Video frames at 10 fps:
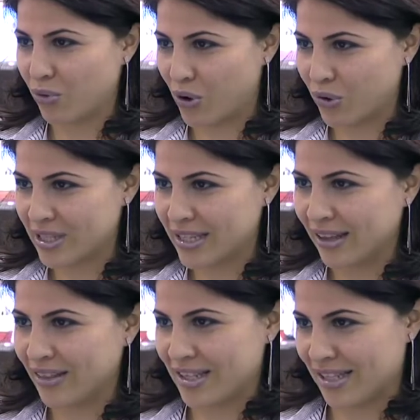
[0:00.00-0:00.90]

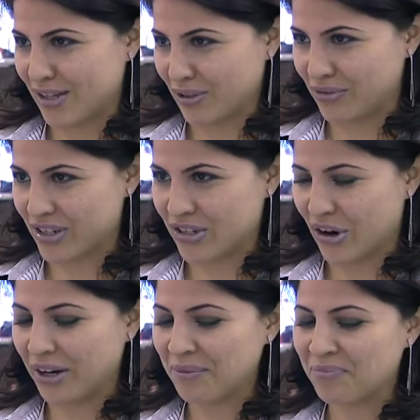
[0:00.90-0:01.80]
Authority, the state of
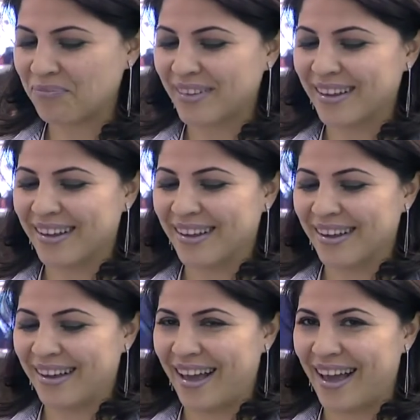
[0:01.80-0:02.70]
Qatar.
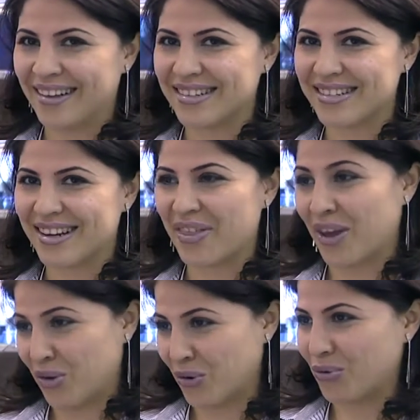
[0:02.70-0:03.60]
And
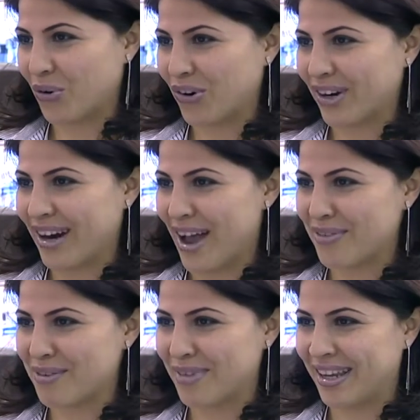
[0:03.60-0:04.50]
thank you for
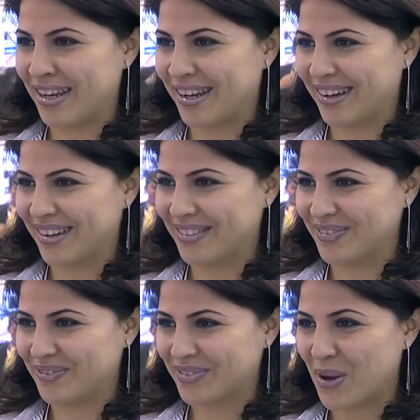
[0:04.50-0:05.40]
having me
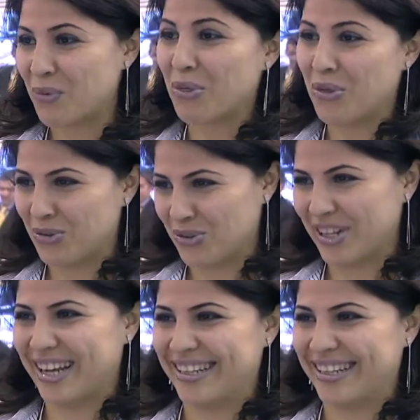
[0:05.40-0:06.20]
with you today.